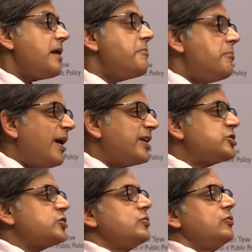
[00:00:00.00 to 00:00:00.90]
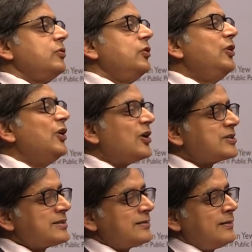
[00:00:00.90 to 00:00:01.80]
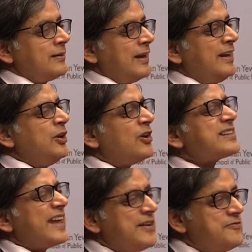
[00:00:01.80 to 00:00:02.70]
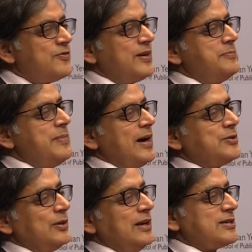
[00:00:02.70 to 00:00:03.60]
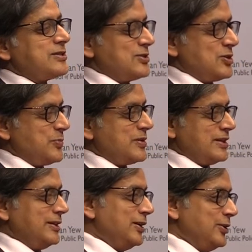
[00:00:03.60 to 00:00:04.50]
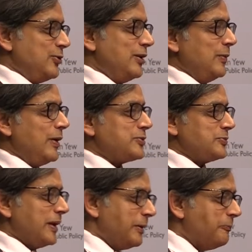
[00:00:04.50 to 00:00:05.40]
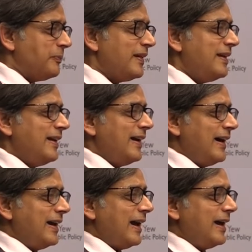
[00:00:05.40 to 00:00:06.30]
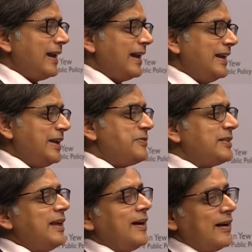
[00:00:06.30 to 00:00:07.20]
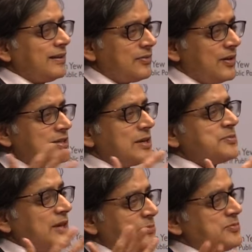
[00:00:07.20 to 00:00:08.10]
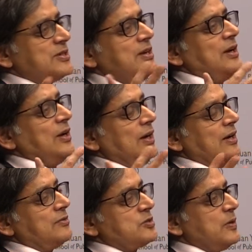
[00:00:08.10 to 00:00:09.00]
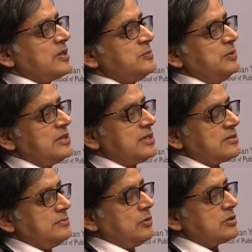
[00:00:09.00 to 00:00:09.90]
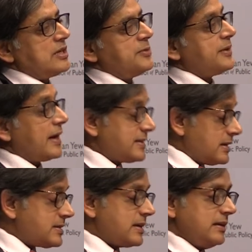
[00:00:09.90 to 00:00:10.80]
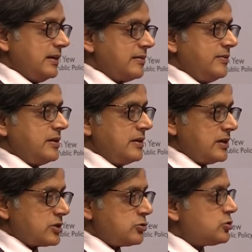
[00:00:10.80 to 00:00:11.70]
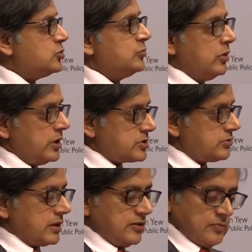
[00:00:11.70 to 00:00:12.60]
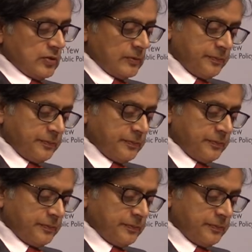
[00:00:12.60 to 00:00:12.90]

Mind you, not in not every bad relationship is India the only one to blame. I, I, I'll leave it there. I think there are sometimes uh, responsibilities on both sides, but I certainly agree that India should do more and should give more.